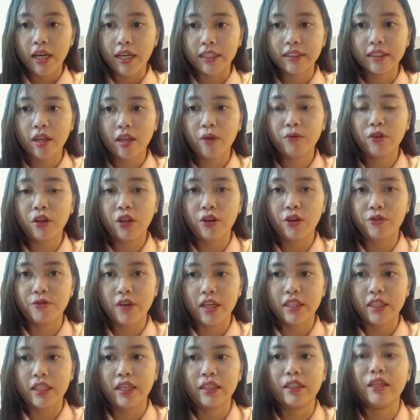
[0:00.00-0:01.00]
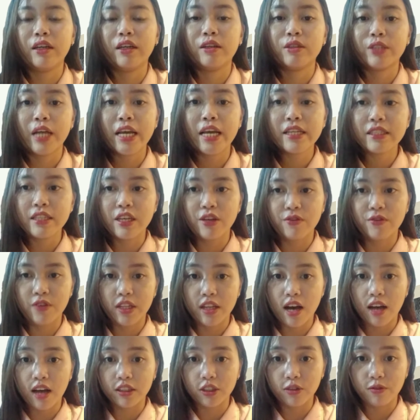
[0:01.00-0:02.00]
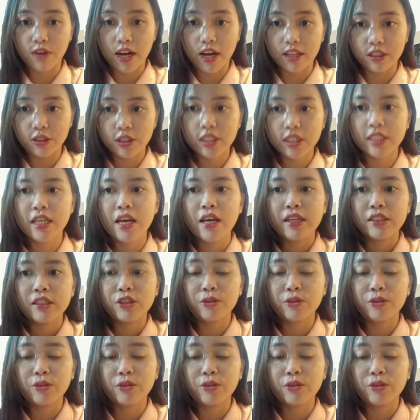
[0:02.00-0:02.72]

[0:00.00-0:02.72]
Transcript: Example of finding the rate given other values.